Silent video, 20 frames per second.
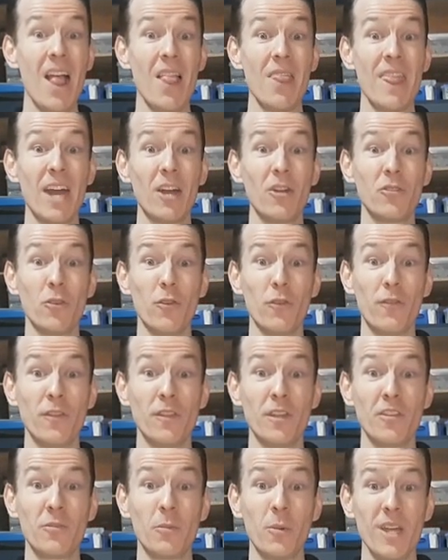That'll do for
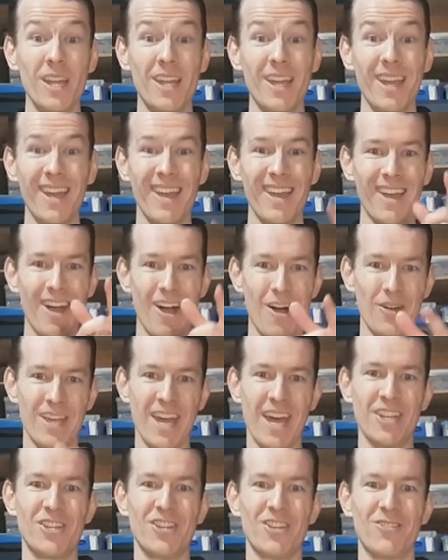this week. I'll
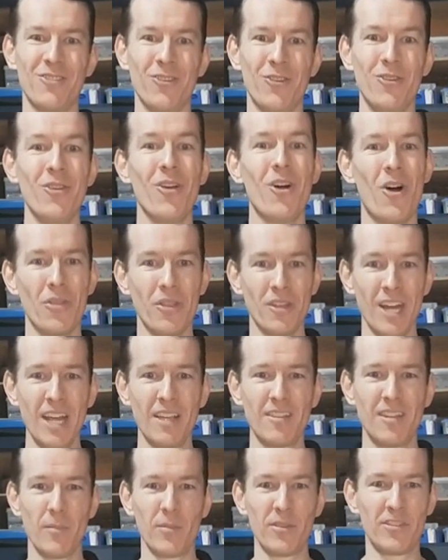catch you soon on the
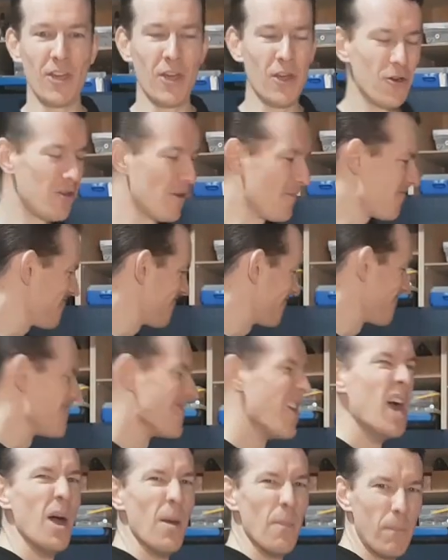next episode,
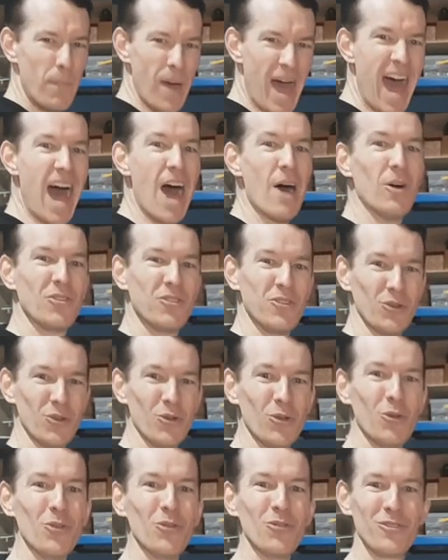Power
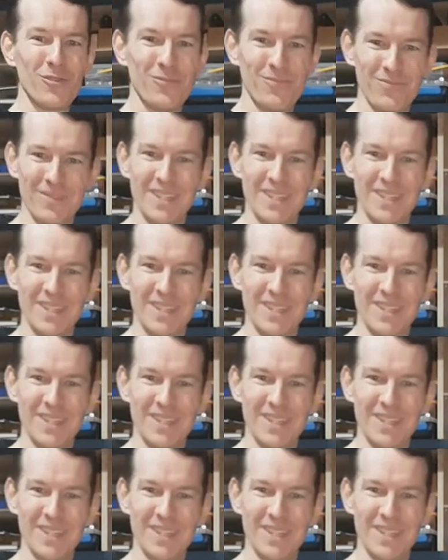Tools.